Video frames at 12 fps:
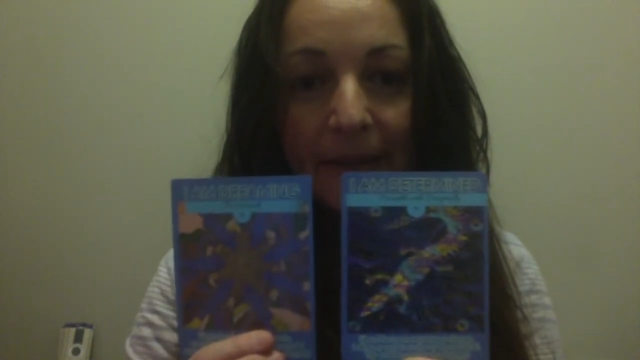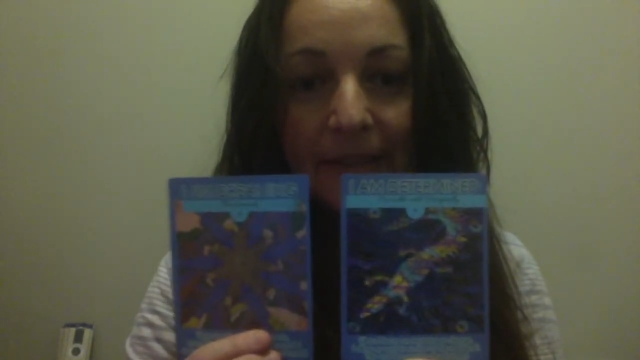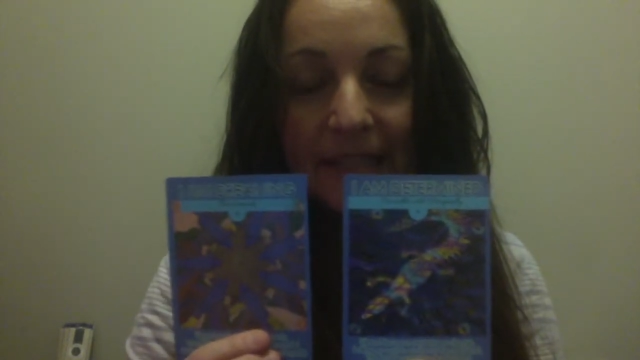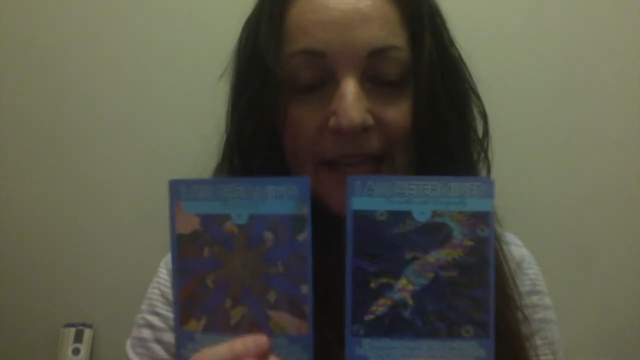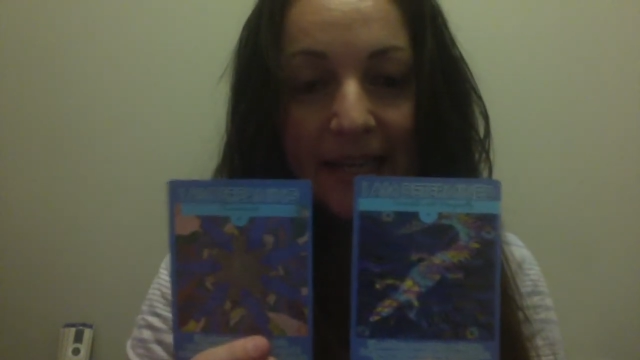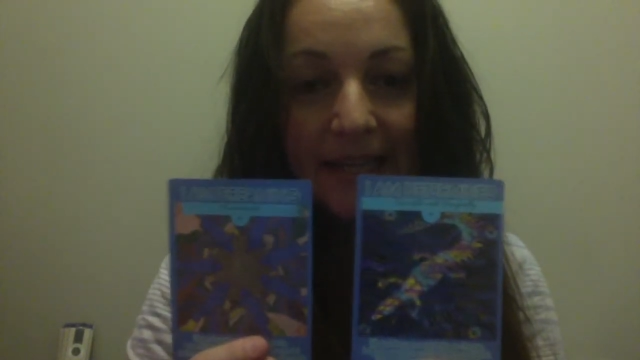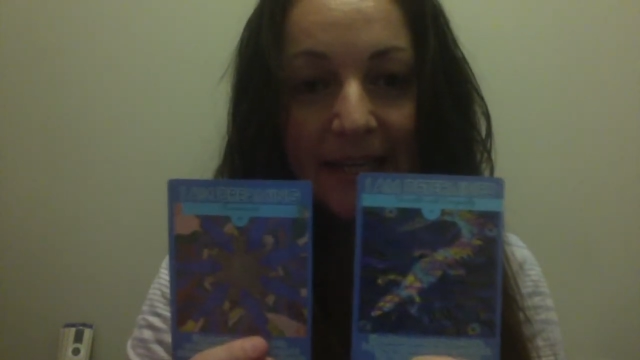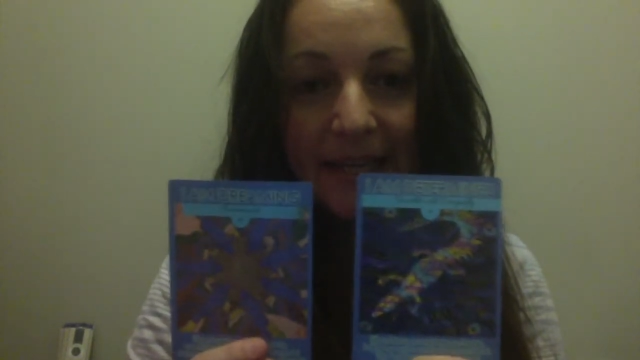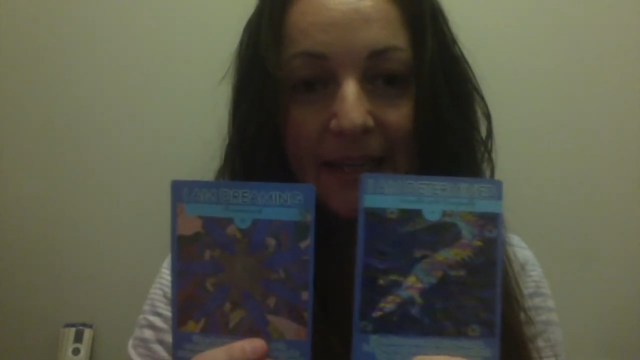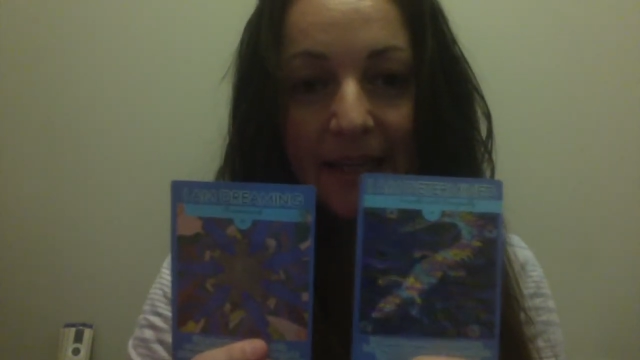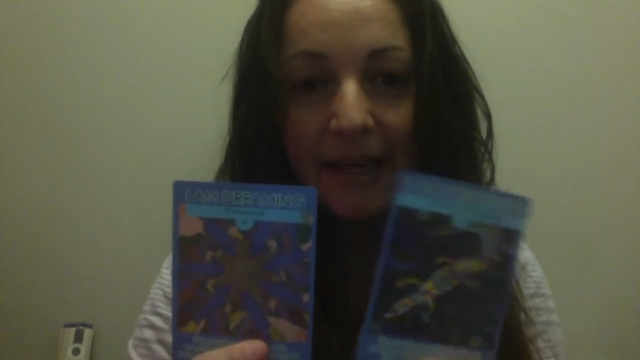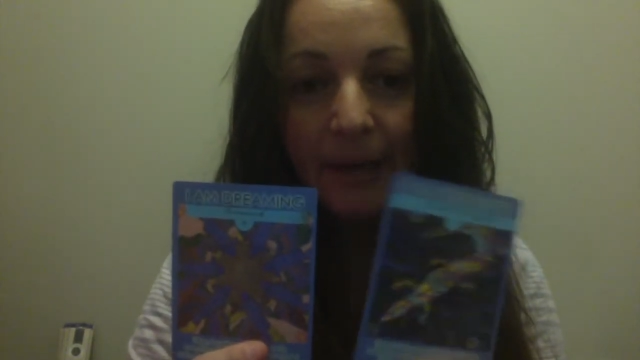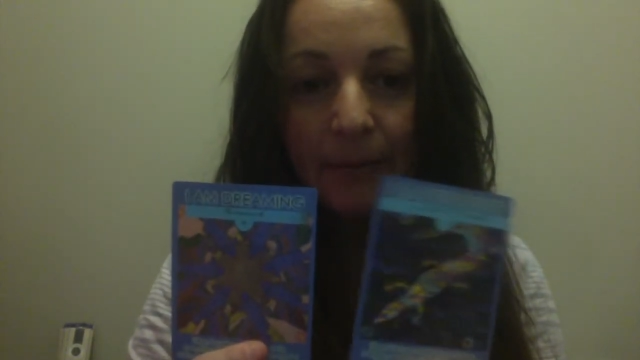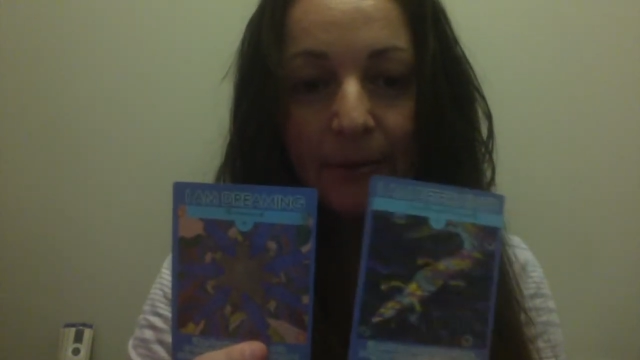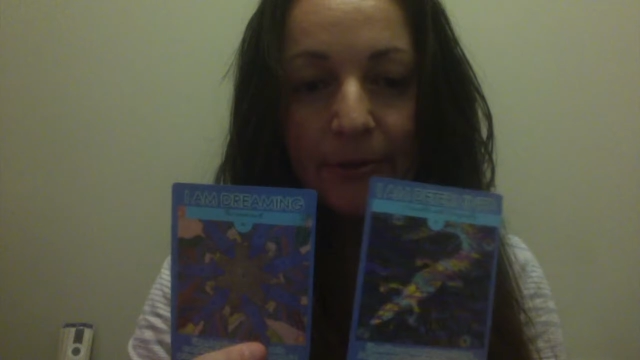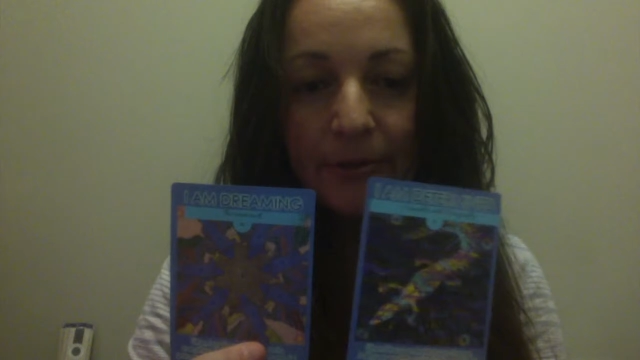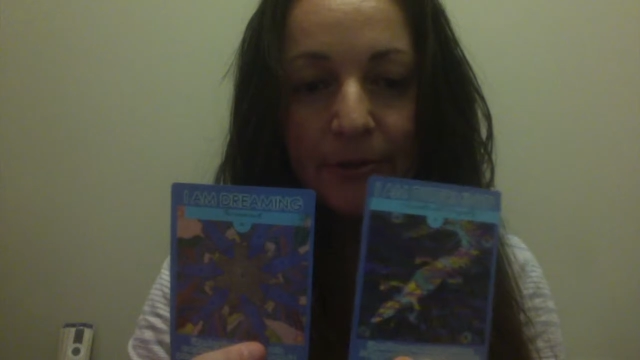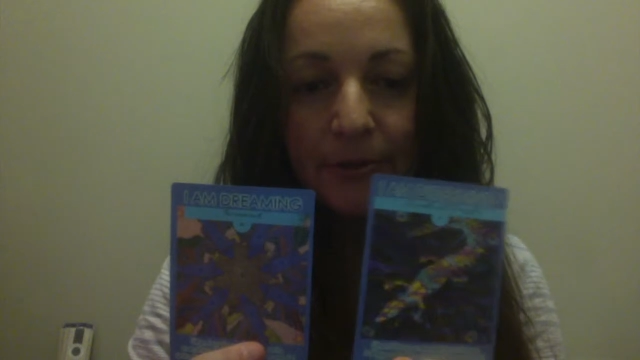taking our
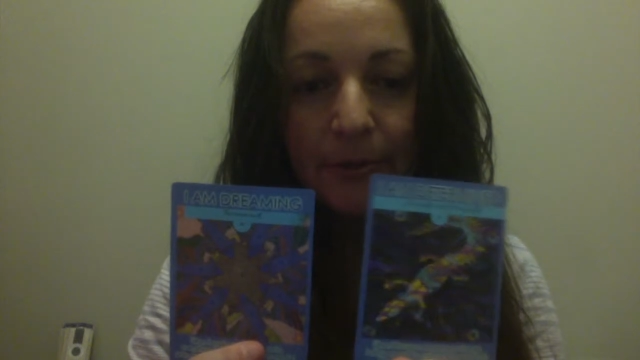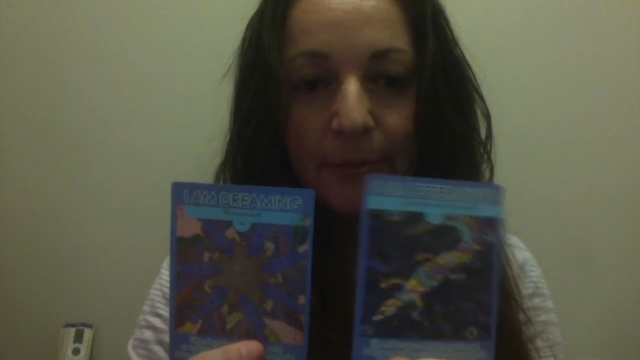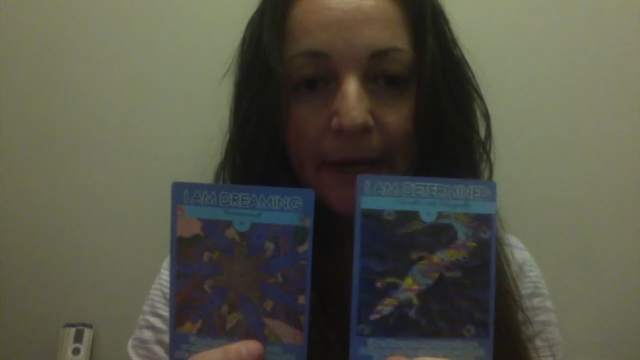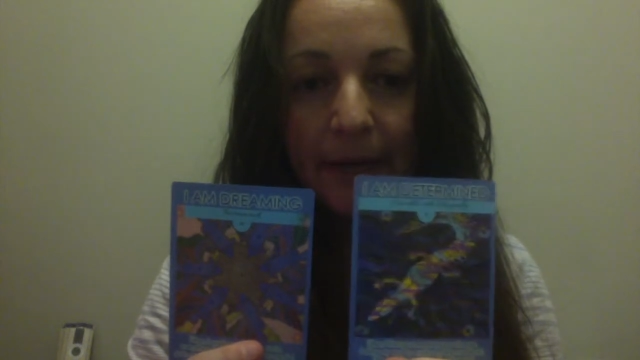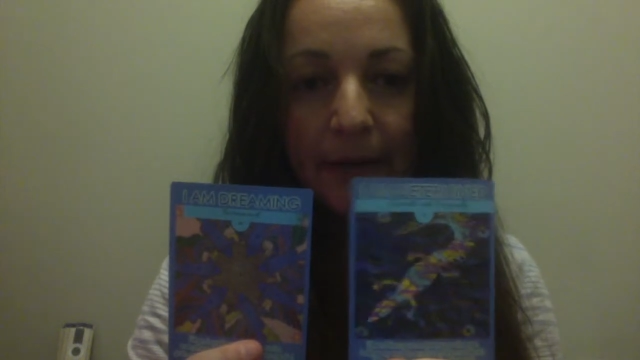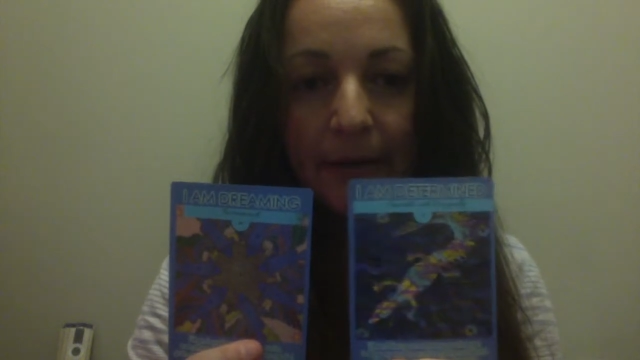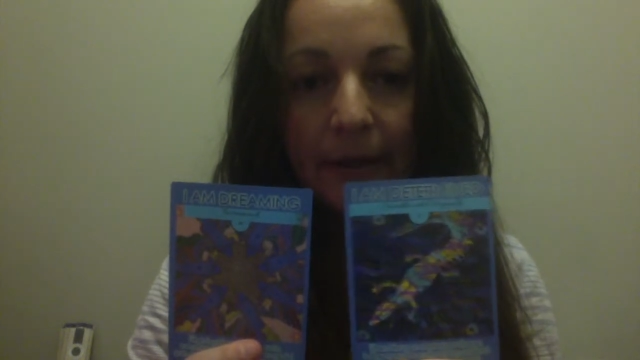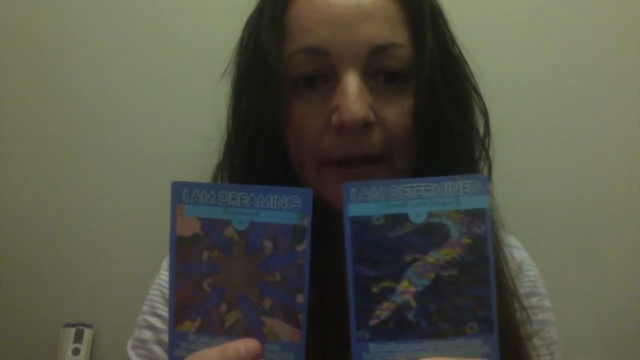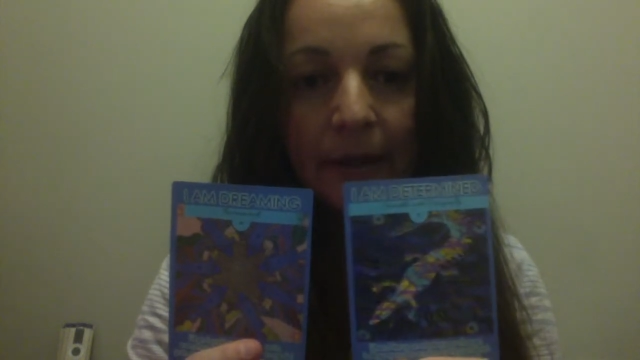personal power